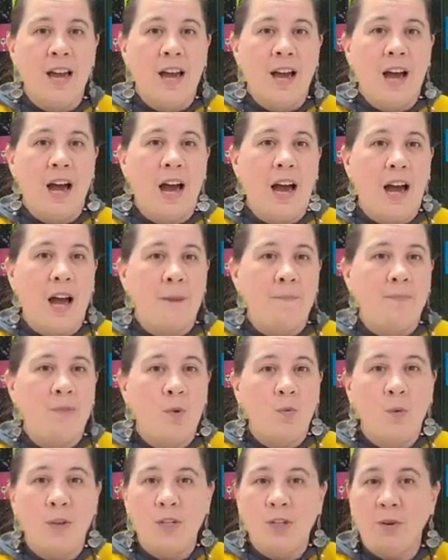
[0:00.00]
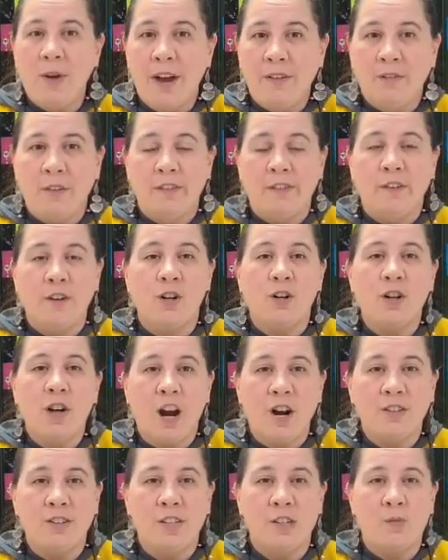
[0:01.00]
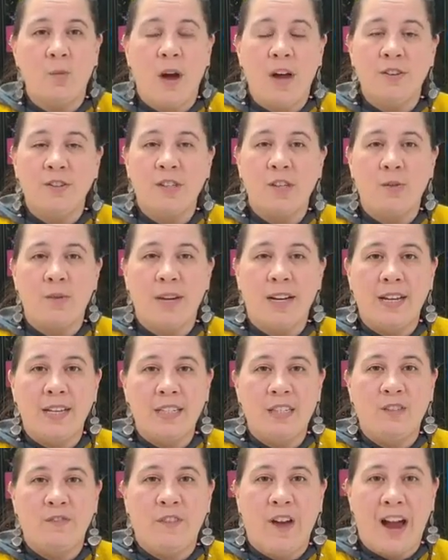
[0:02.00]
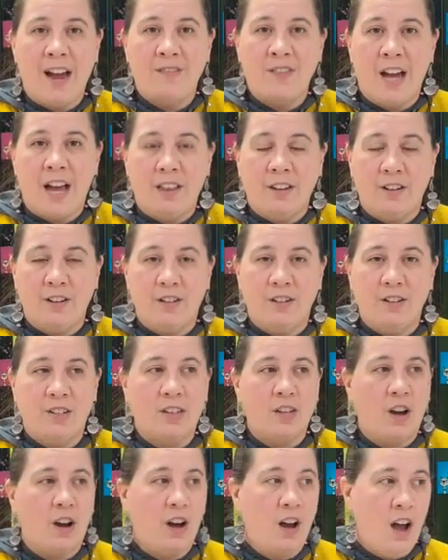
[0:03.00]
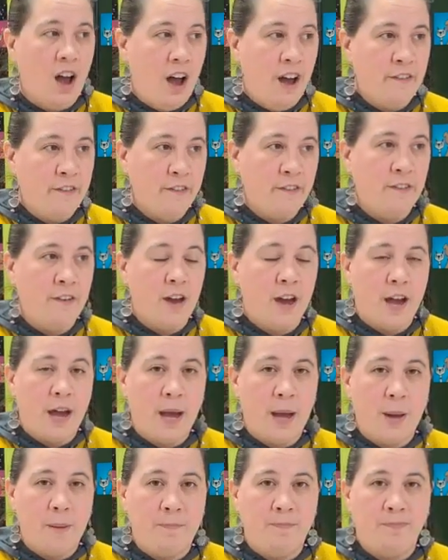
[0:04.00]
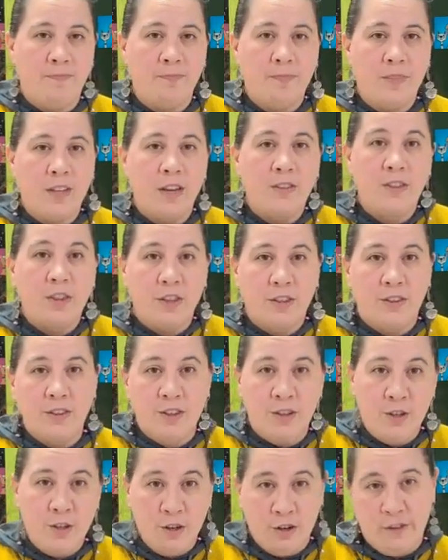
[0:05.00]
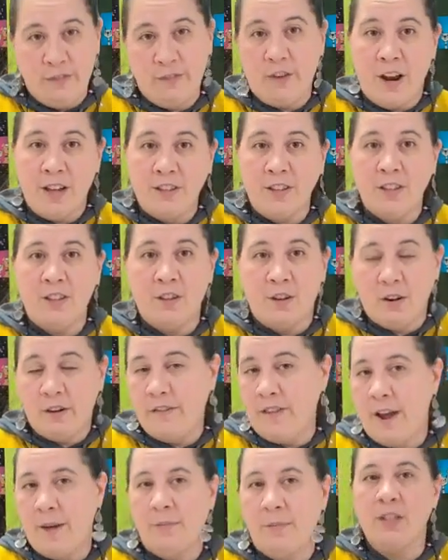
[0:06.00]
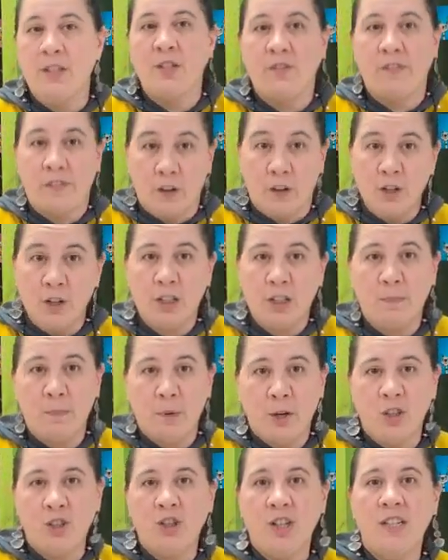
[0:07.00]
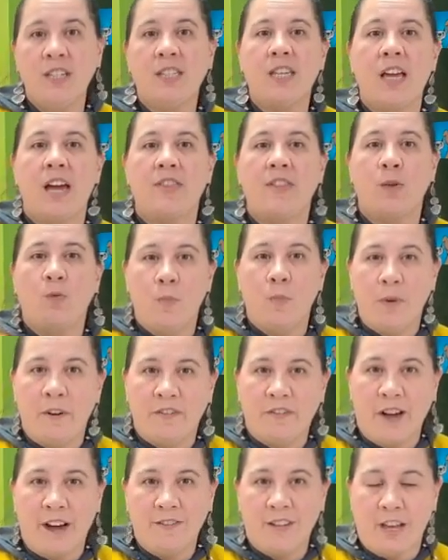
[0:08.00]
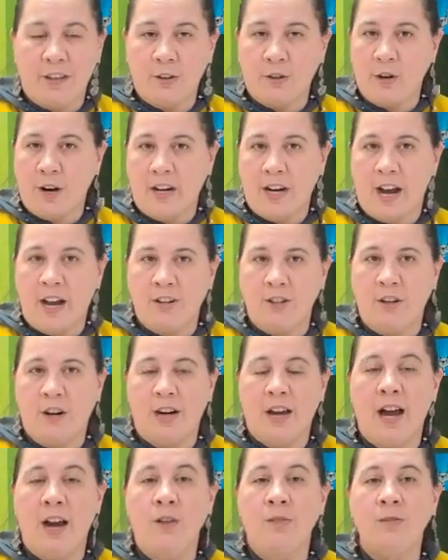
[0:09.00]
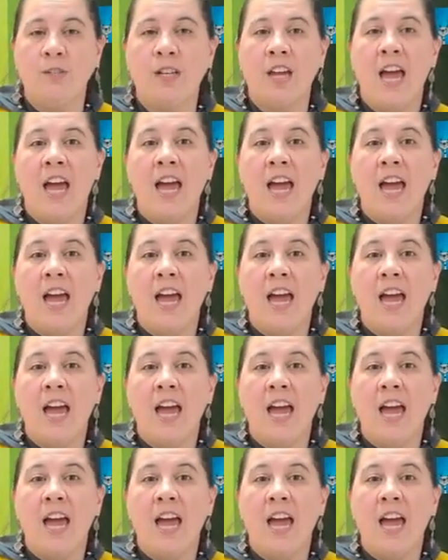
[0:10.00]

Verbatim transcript: um, we do have referral cards as well, so it is five dollars off um, your friends or family's first purchase, and then we'll put a five dollar credit on your account.